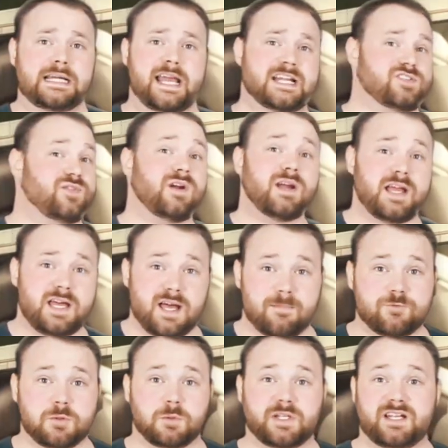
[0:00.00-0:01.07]
It's very
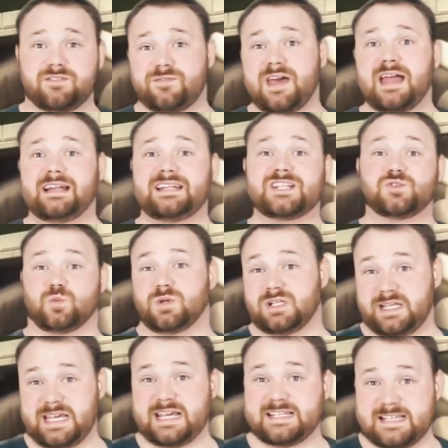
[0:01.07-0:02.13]
comfortable. In fact, it's
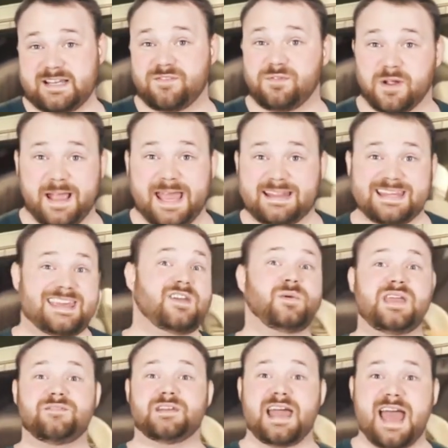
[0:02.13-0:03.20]
really easy to forget that
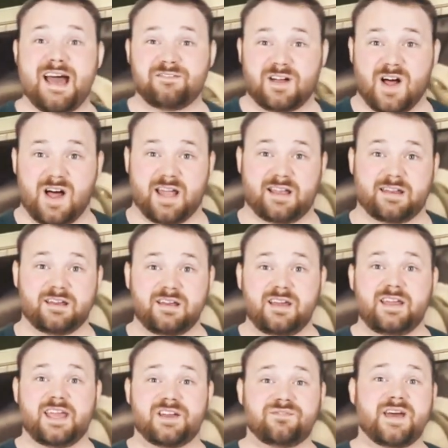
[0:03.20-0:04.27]
you even have on.
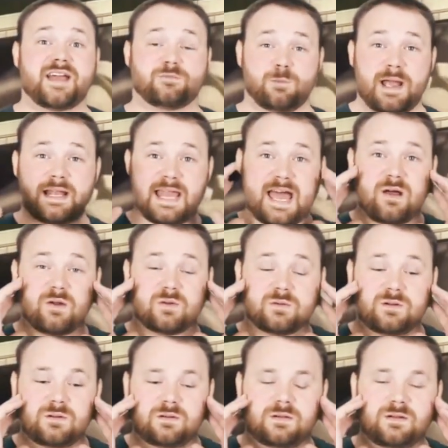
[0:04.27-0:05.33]
In fact, right now
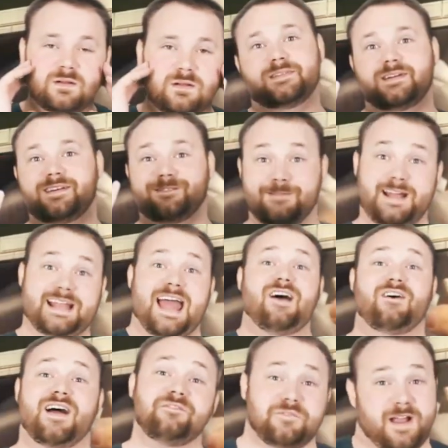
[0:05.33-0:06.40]

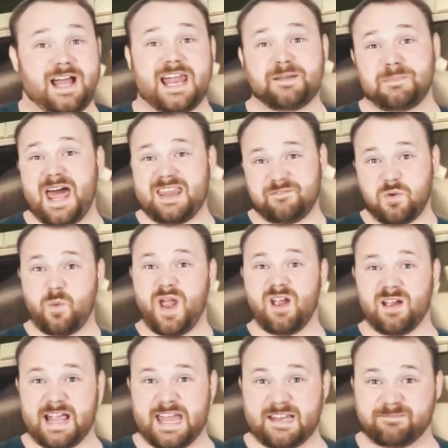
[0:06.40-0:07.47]
I forgot I'm not even
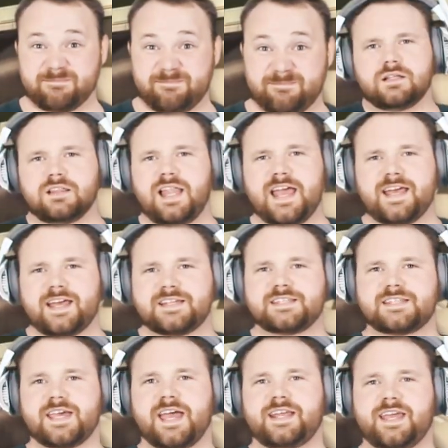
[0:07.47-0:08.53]
wearing it. Like I
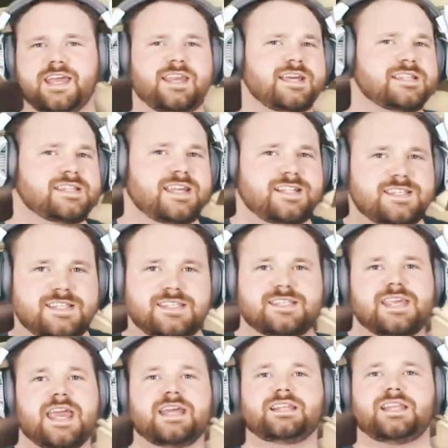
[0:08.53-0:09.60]
said, it is
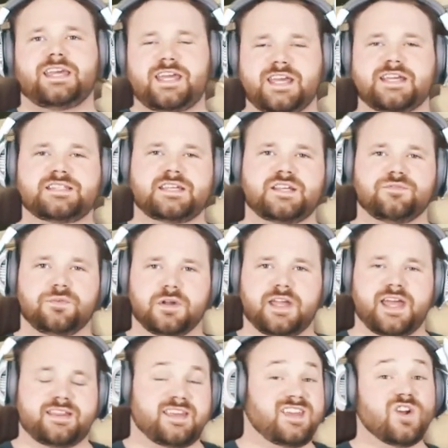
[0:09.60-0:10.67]
insanely easy to
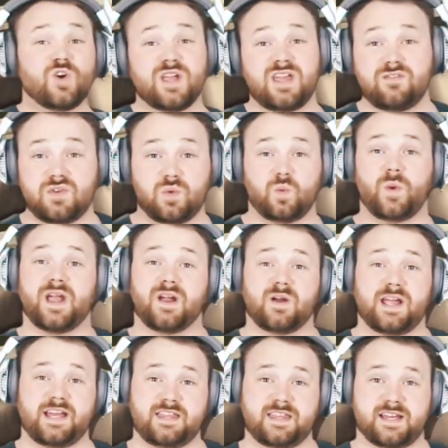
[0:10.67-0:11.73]
forget that you're even
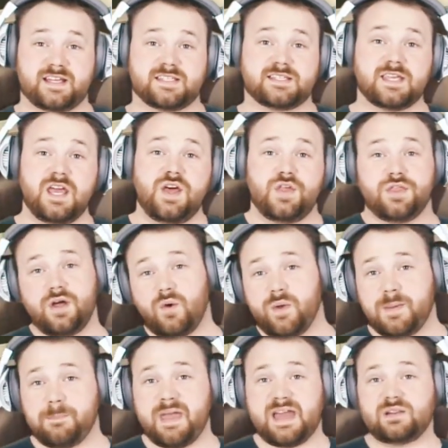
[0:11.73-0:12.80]
wearing this. Though
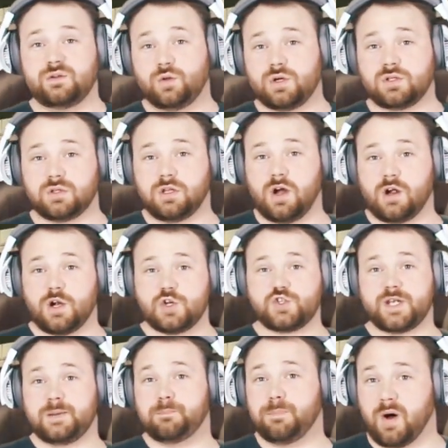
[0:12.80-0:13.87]
it may look
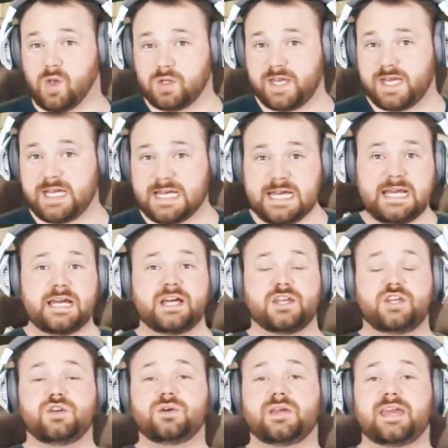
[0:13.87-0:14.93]
large and bulky,
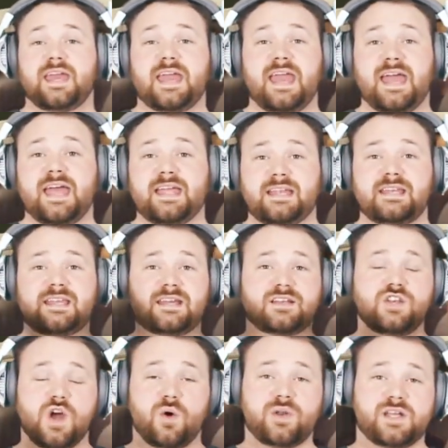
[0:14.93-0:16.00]
you can
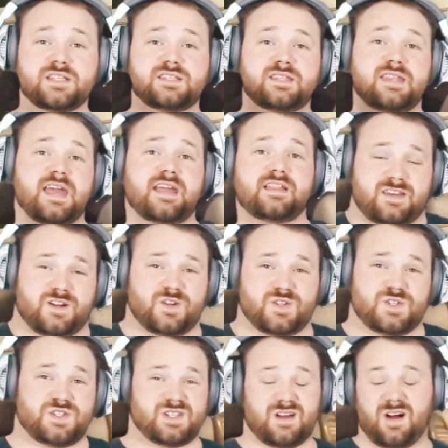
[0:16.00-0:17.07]
notice that
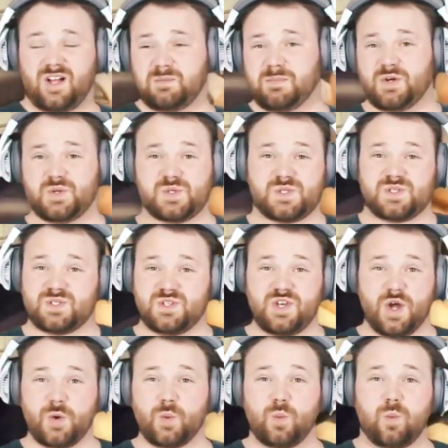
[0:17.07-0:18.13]
there's almost
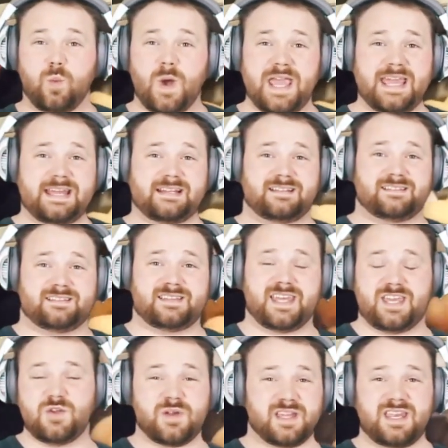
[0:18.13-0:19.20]
no weight
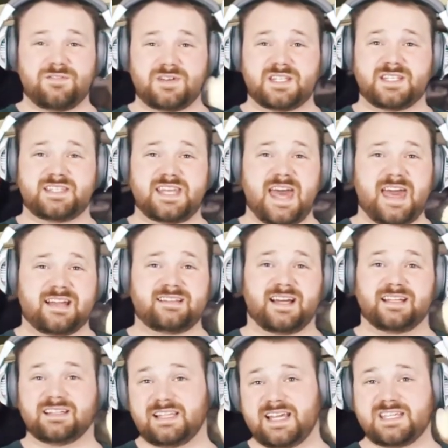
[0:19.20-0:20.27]
that you can even detect
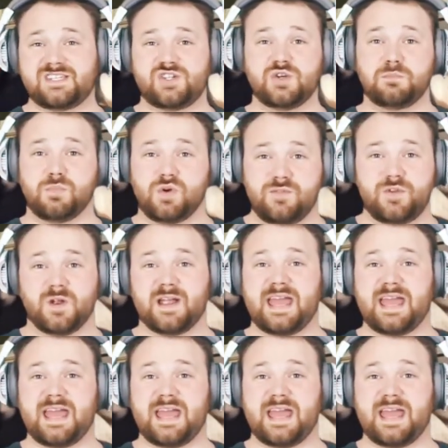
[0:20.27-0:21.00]
unless you move your